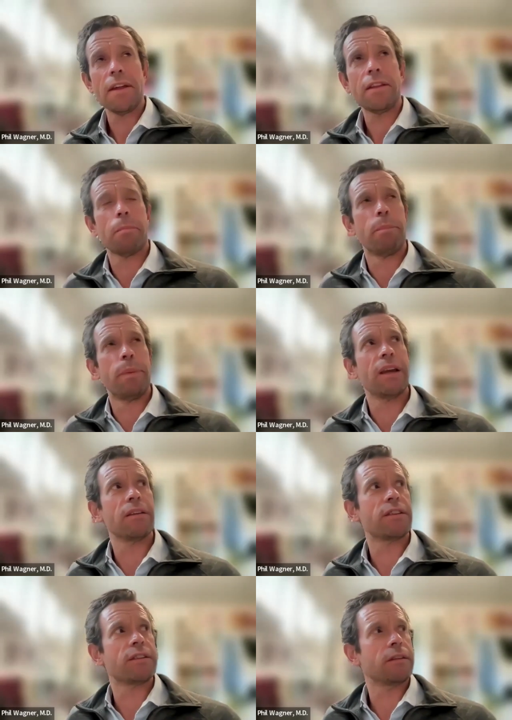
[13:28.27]
the
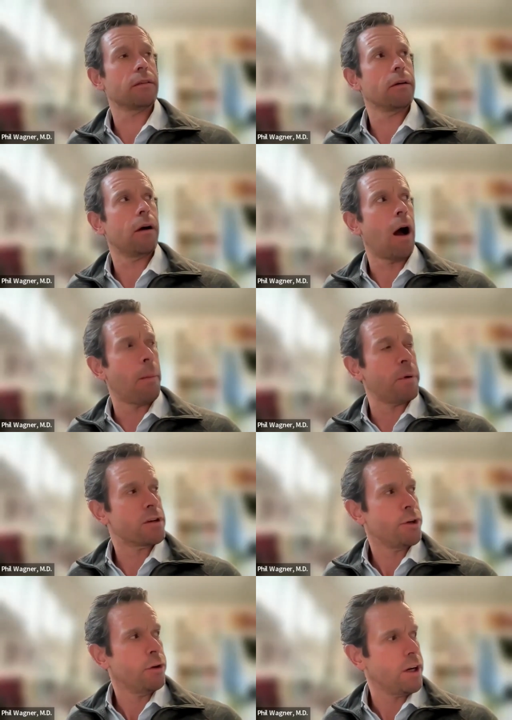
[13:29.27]
biggest
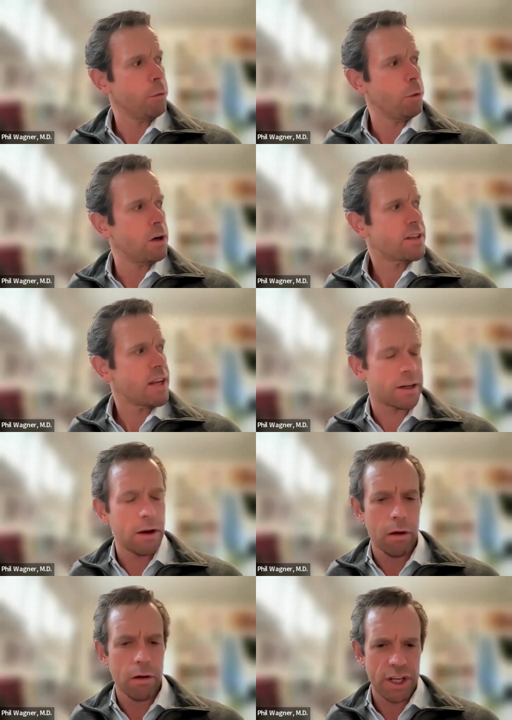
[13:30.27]
opportunity where
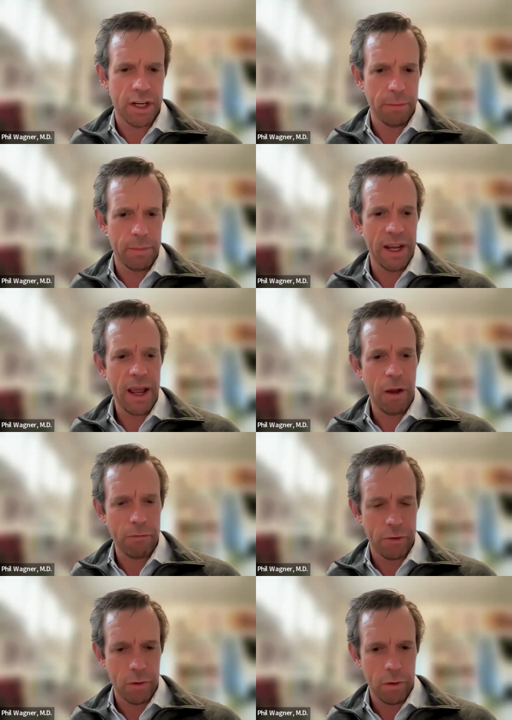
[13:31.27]
technology can be
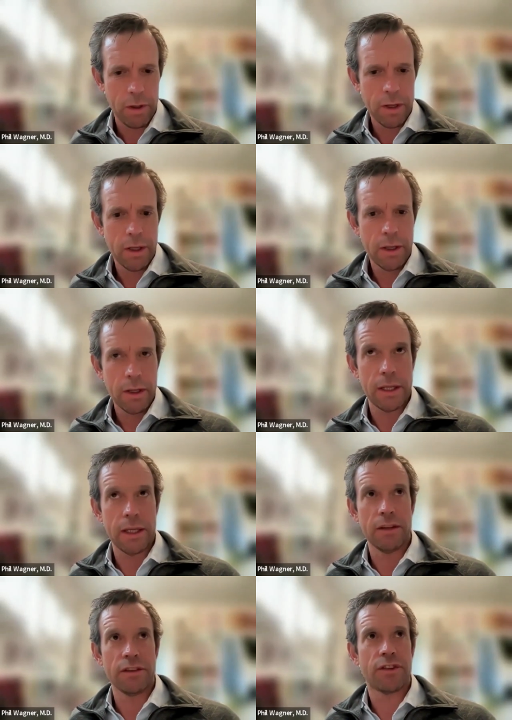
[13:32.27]
helpful
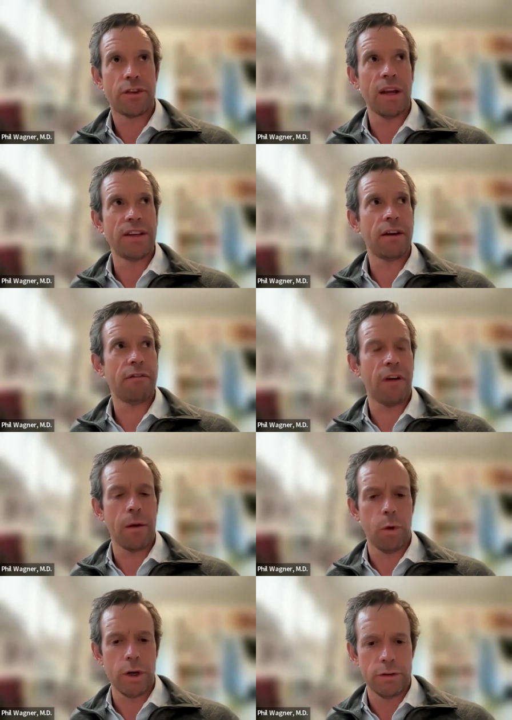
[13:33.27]
is to identify
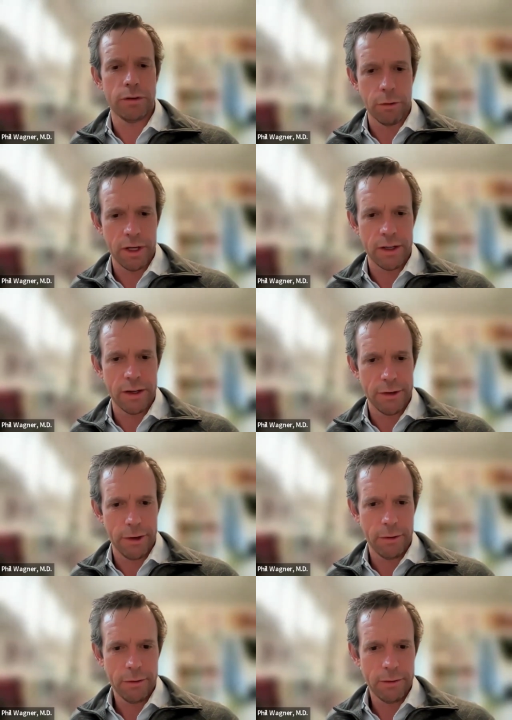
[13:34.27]
what you don't need to
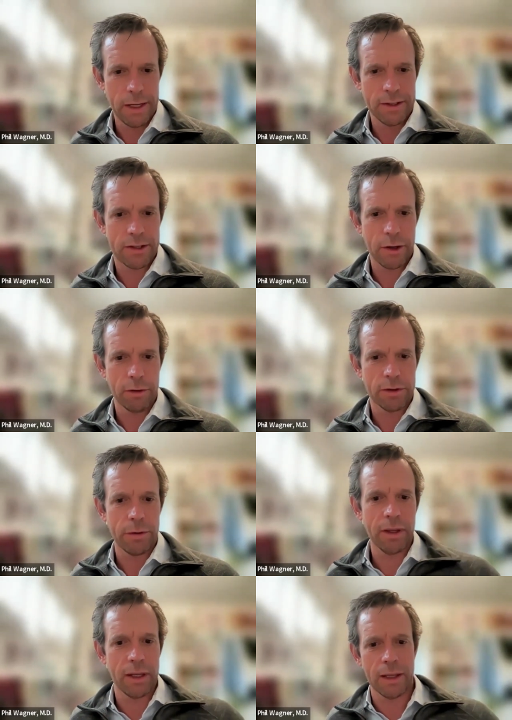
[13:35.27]
do, and so it's
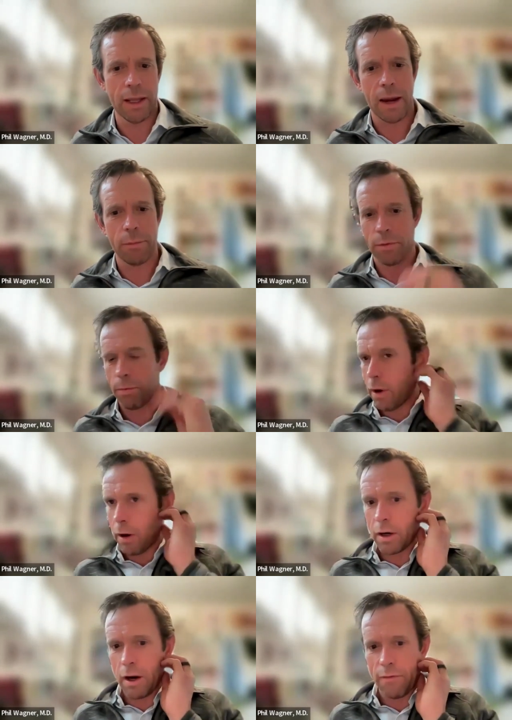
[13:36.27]
really in line with what our
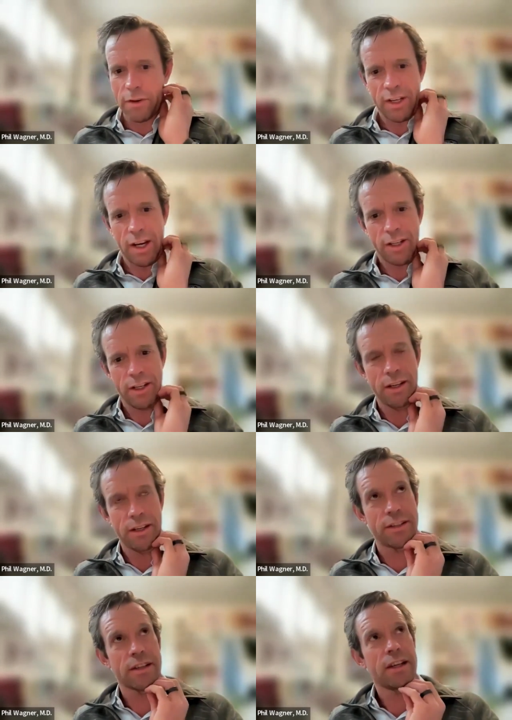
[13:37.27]
conversation
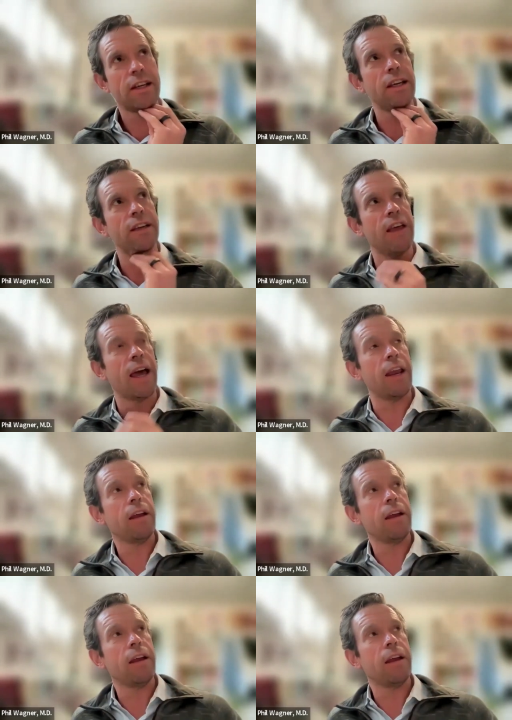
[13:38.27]
is. In that,